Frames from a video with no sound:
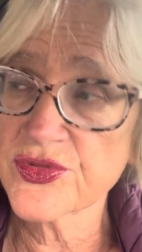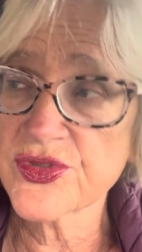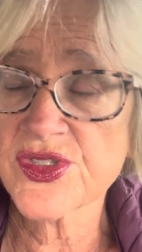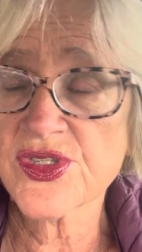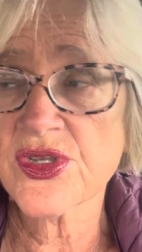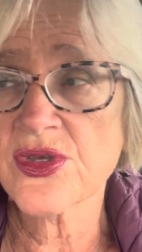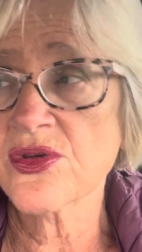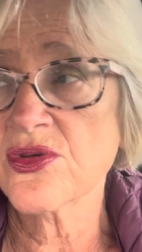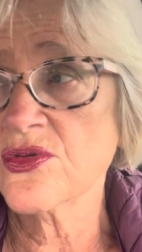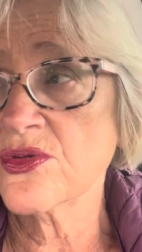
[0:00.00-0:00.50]

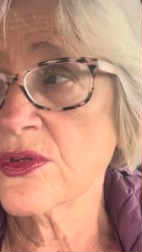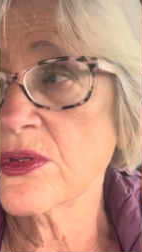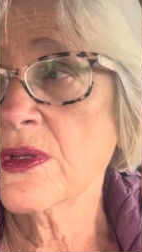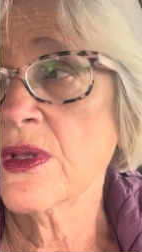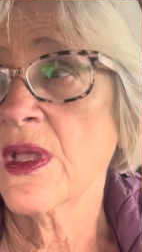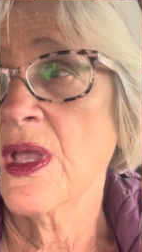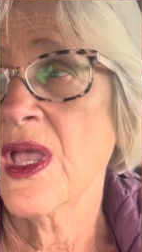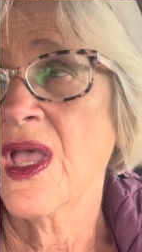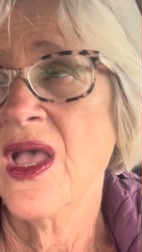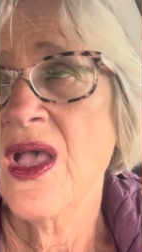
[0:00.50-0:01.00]
So
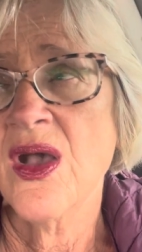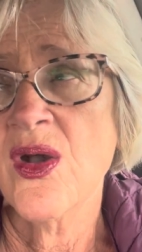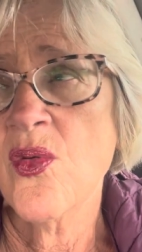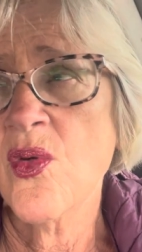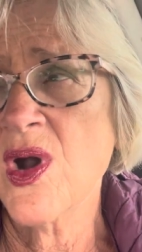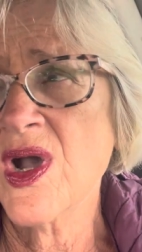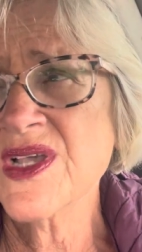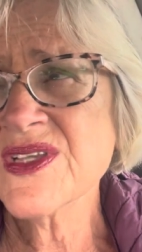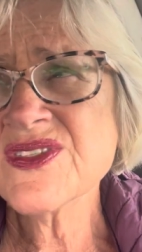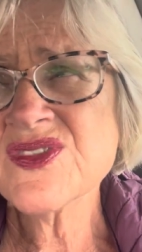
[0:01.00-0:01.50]

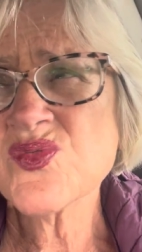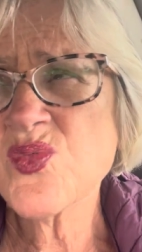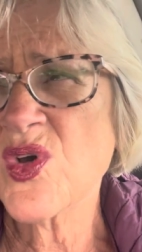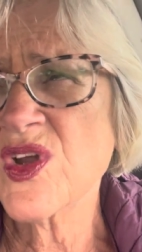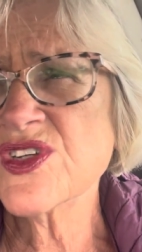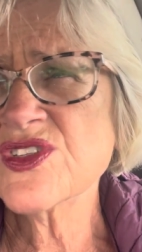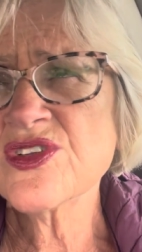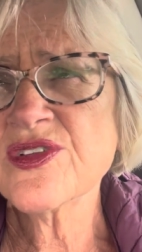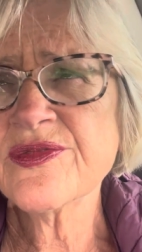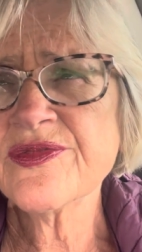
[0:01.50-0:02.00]
Hawaii's
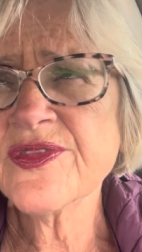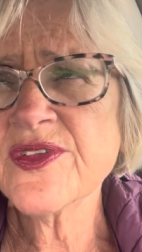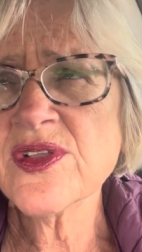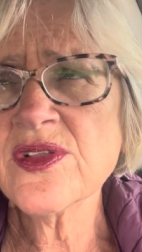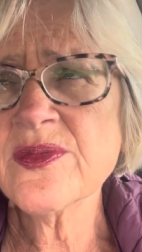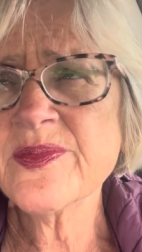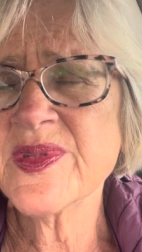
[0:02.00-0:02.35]
wonderful,